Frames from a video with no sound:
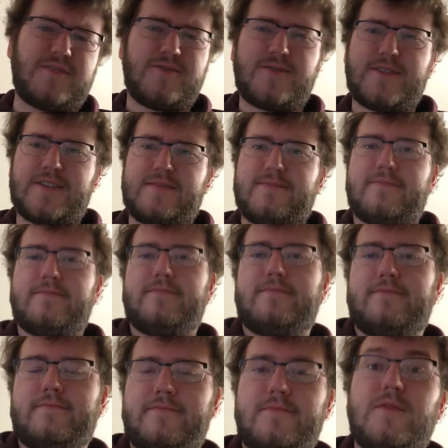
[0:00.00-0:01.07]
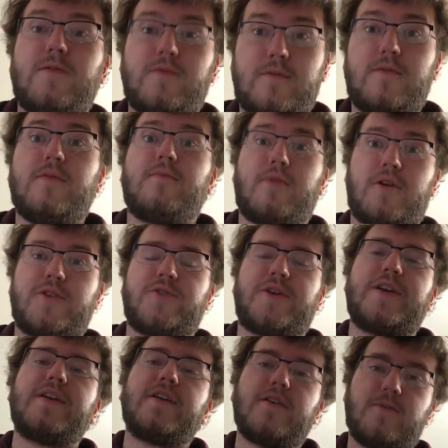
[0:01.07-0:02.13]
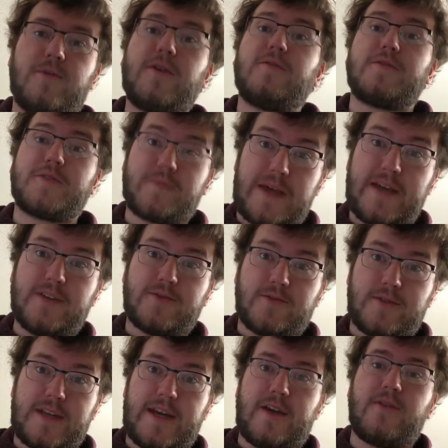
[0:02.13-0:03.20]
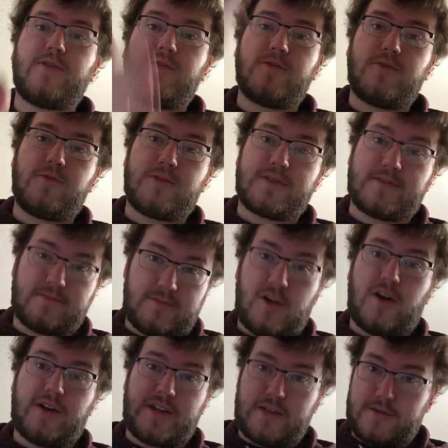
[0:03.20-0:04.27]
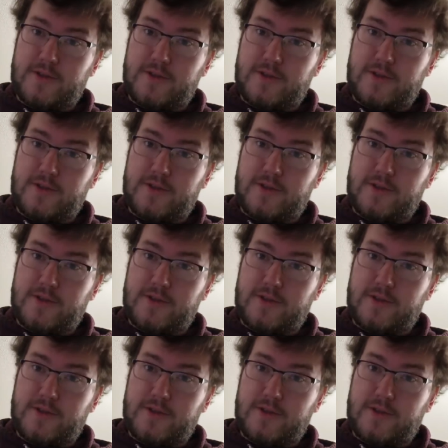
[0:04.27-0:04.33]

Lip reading: Lucy, Marjorie. We go to Spandrel now, who is talking to